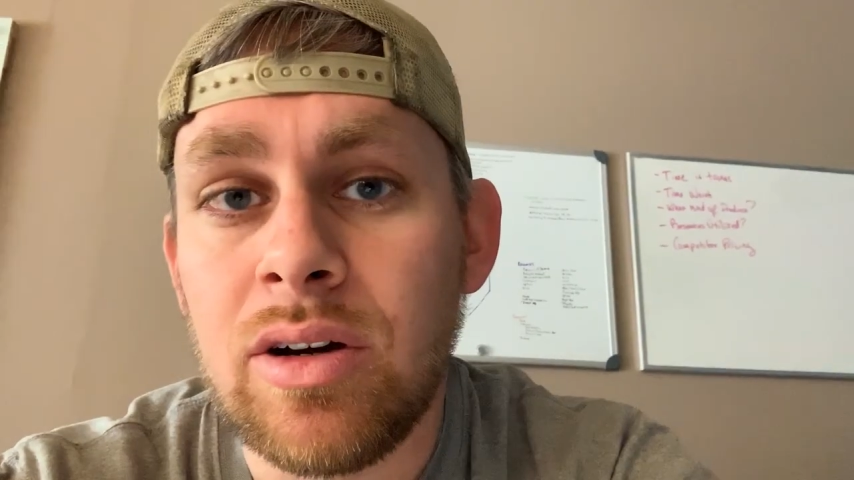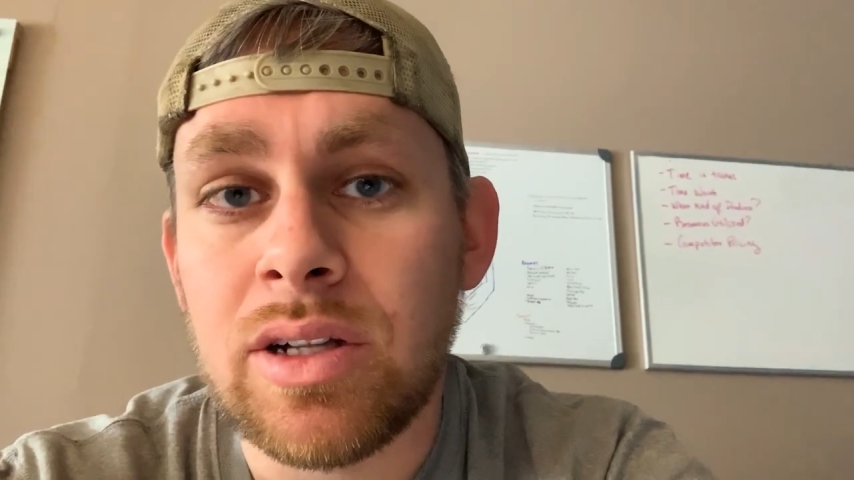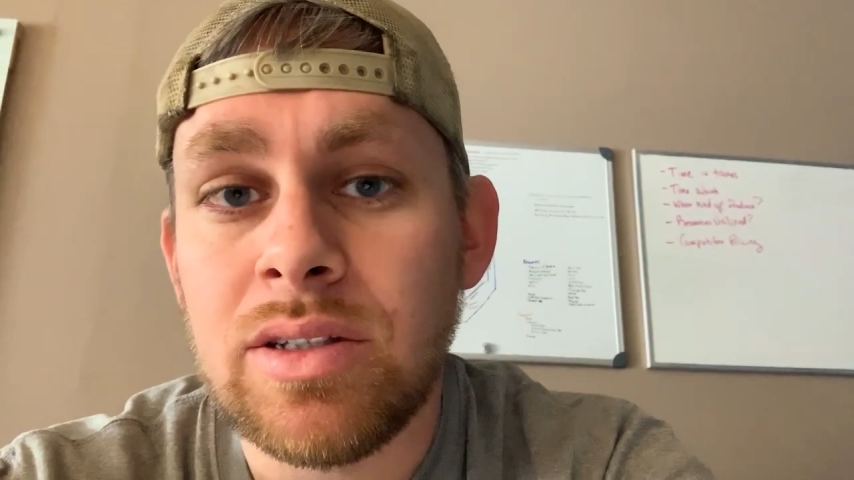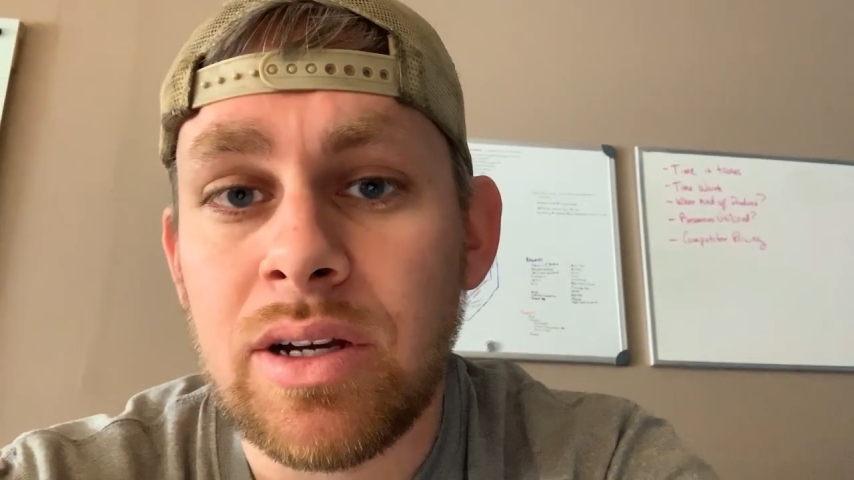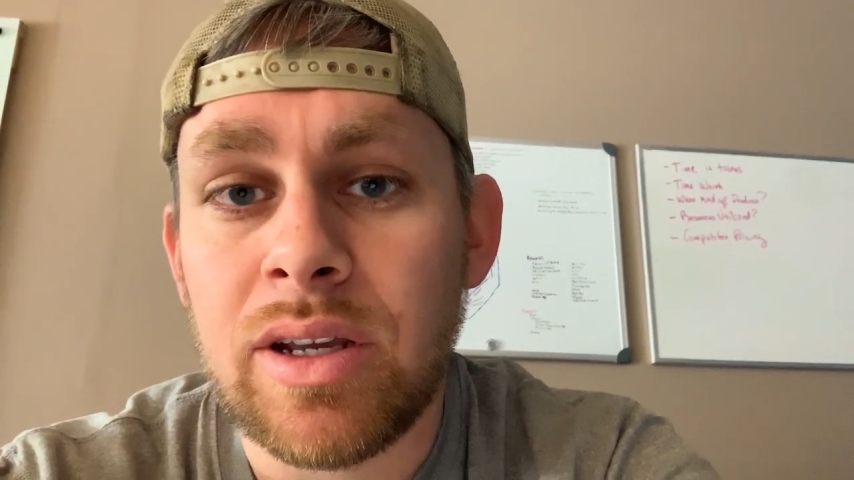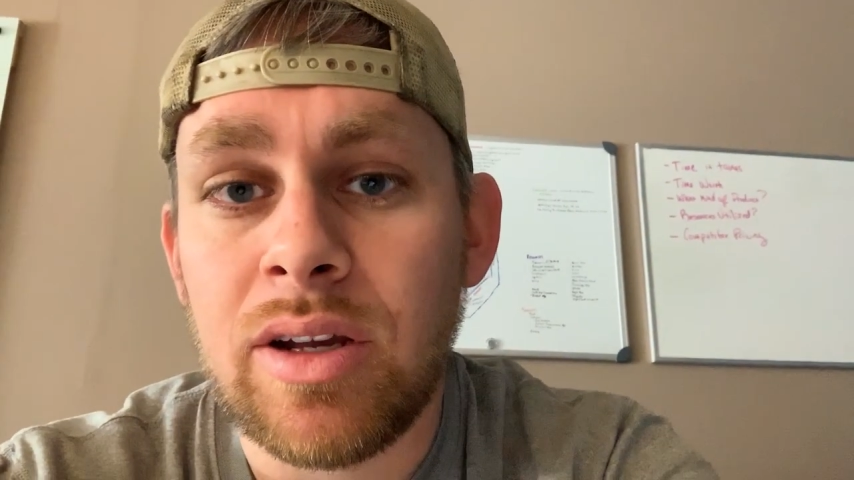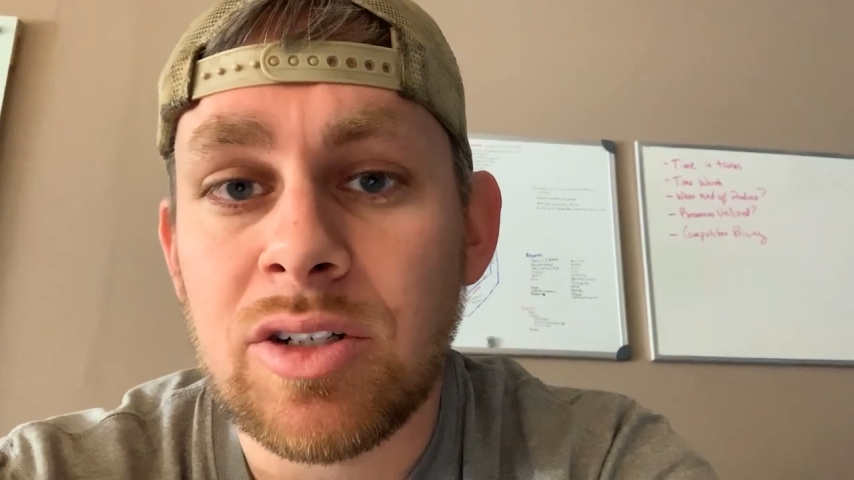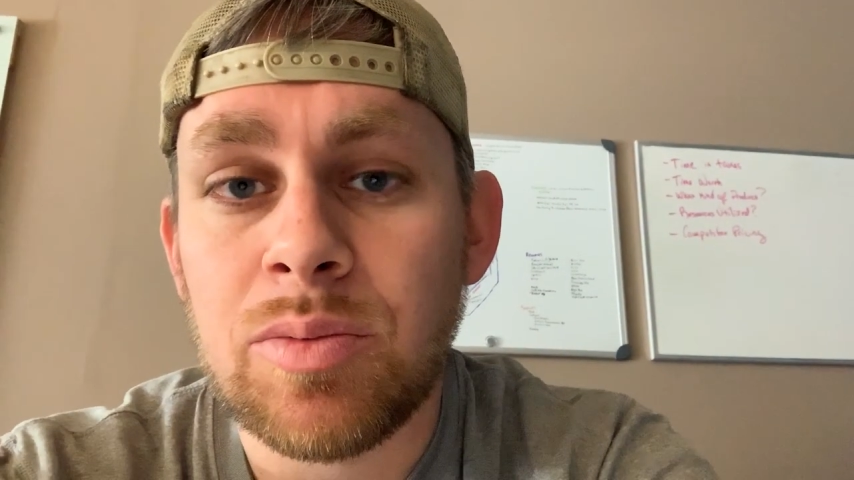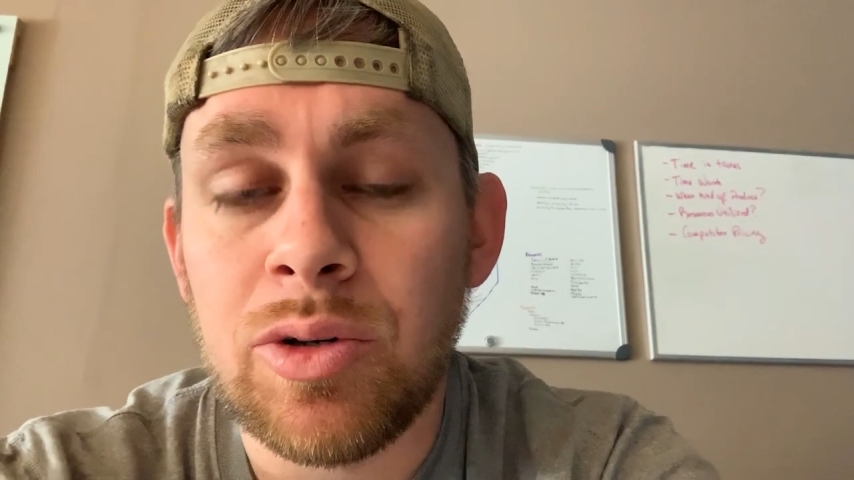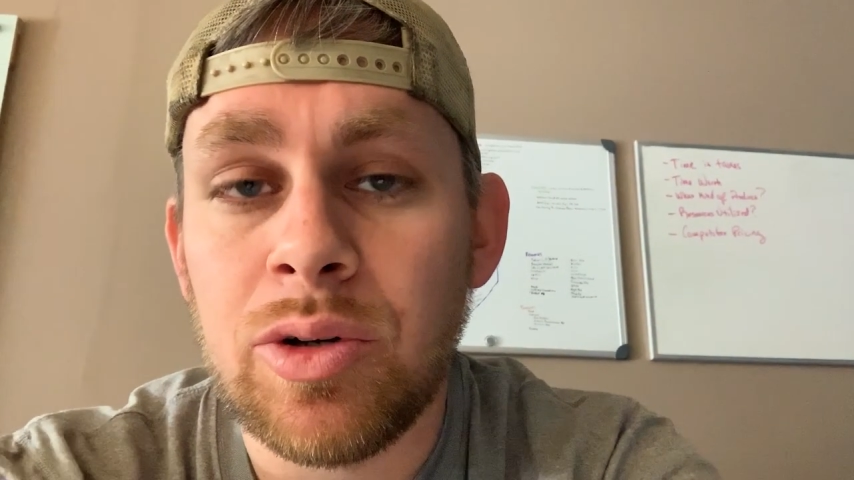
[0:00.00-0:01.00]
called Kentucky
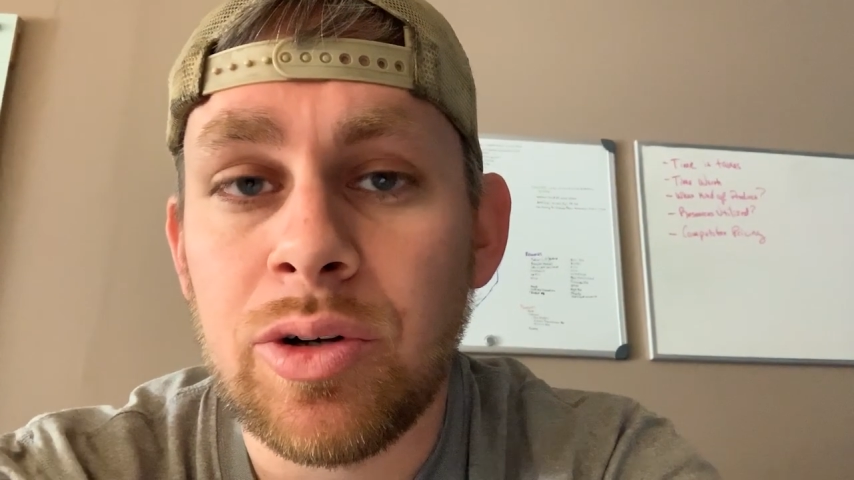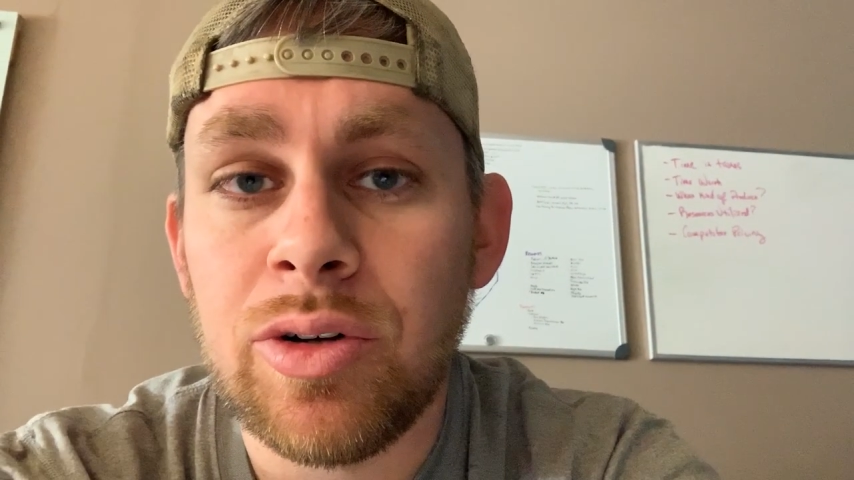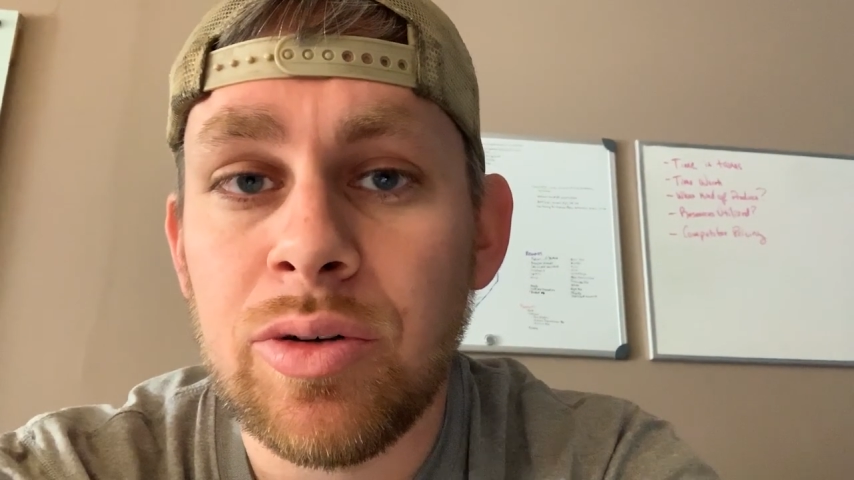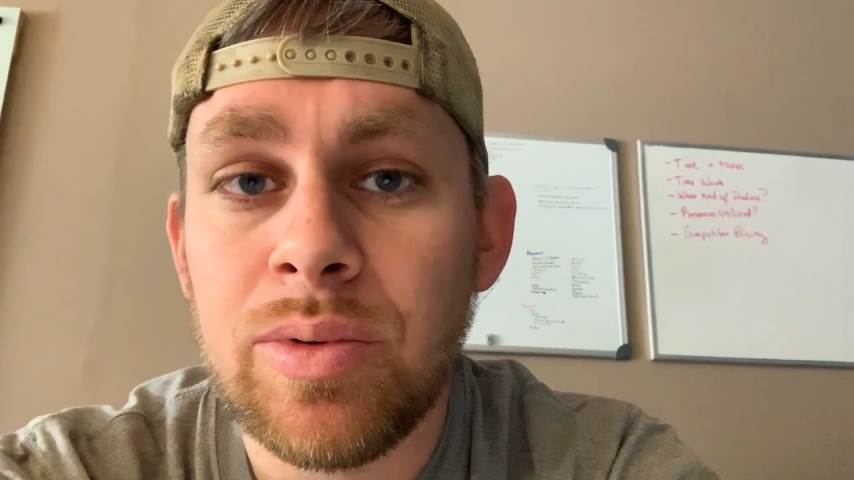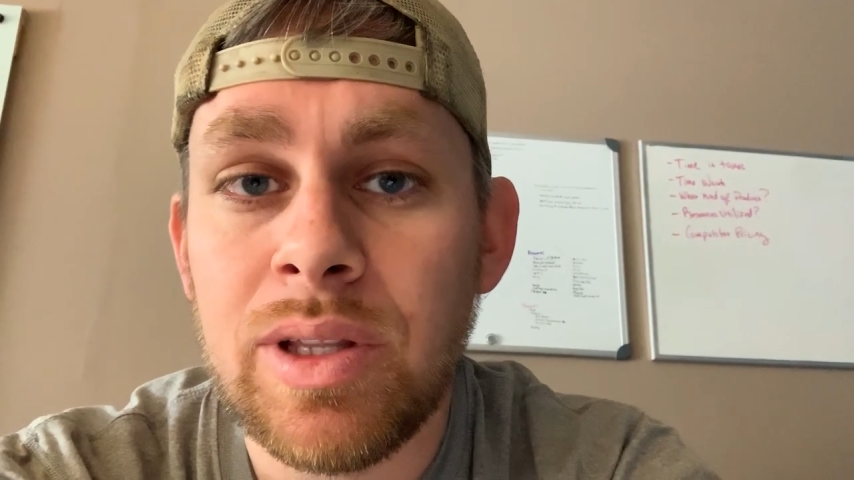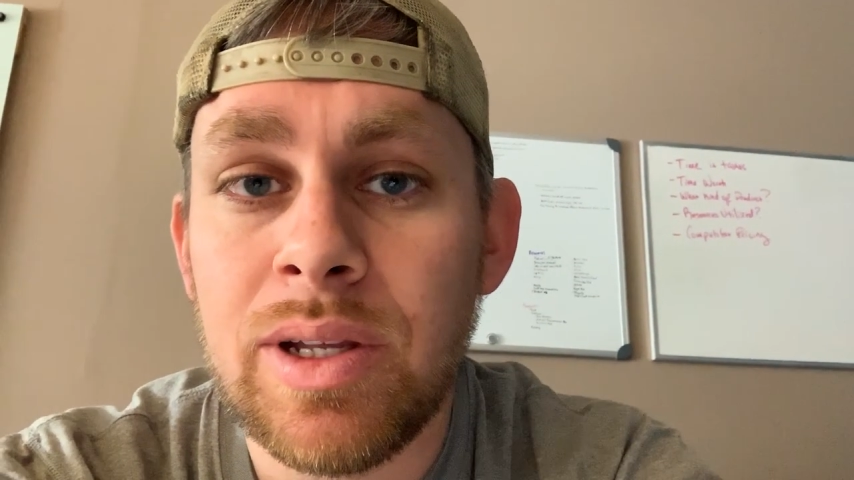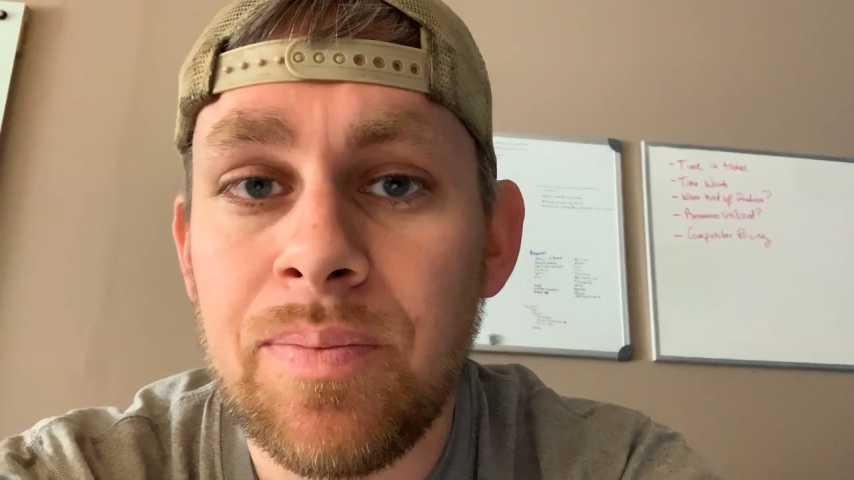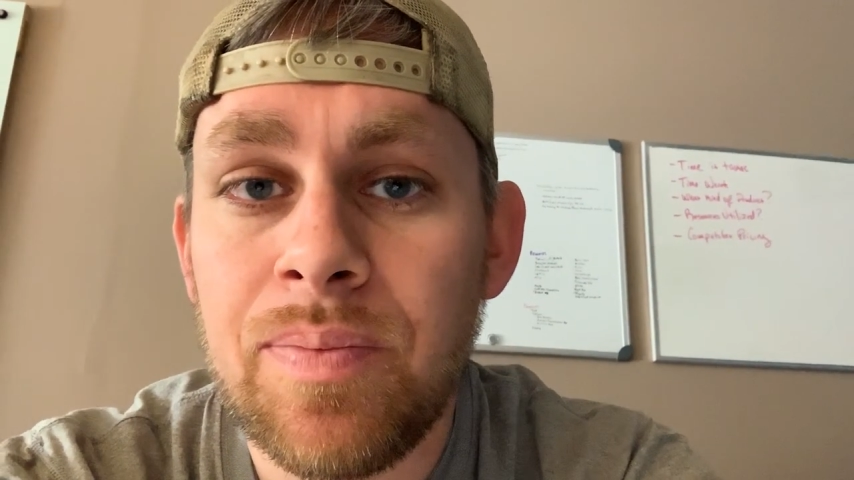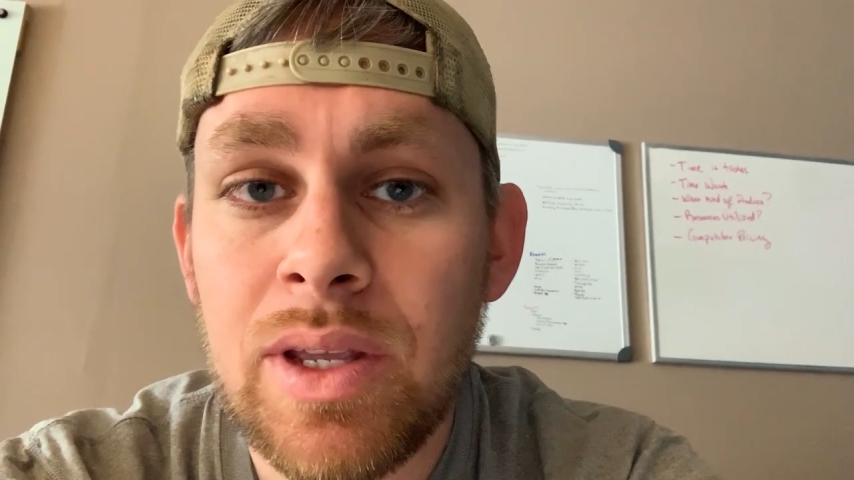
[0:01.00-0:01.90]
Entrepreneur Group that